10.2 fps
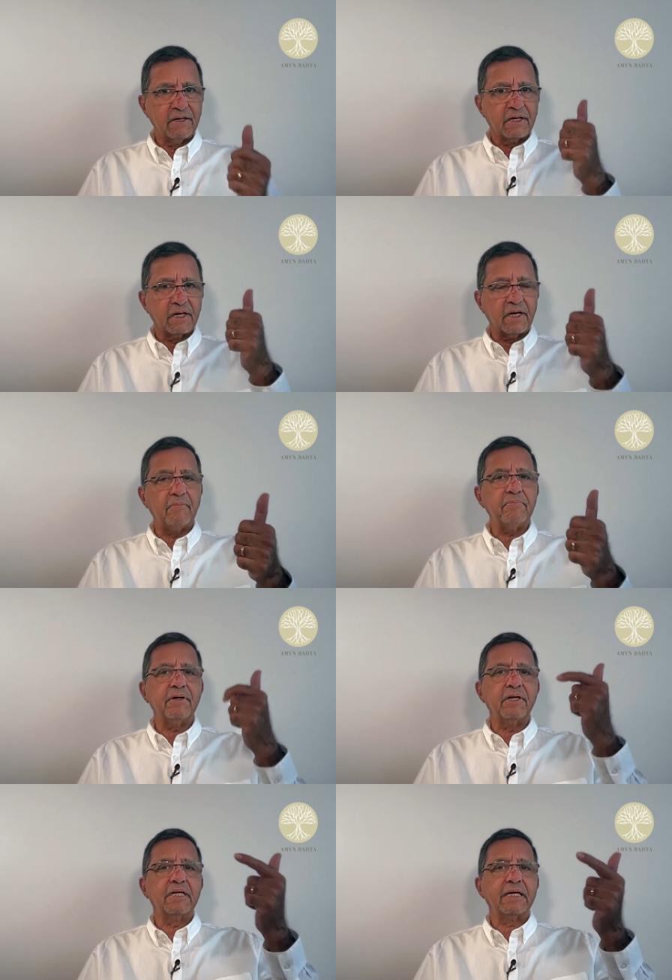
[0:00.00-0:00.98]

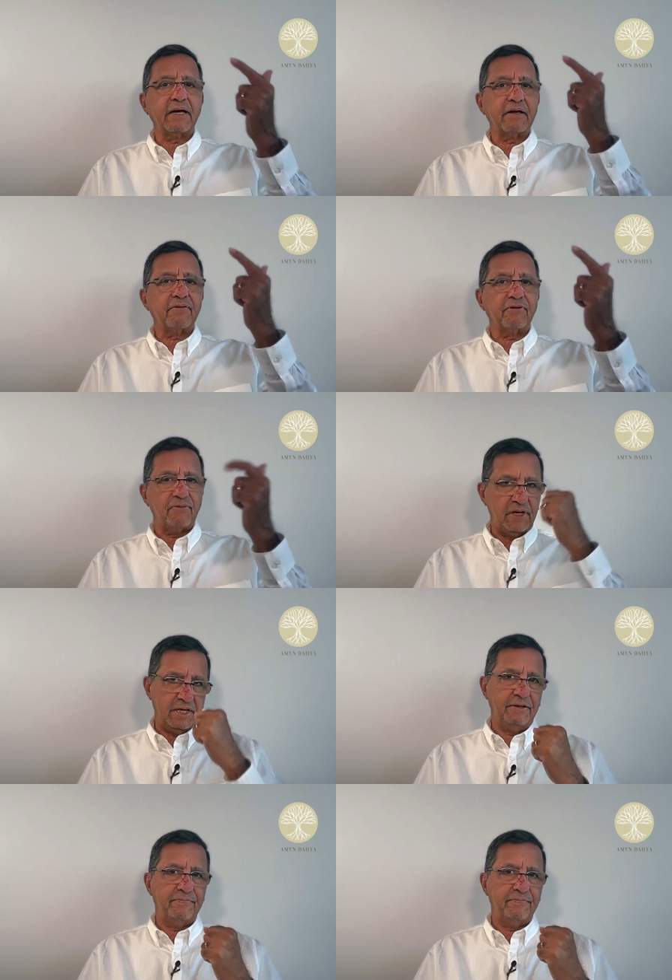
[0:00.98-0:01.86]
company Tech 3.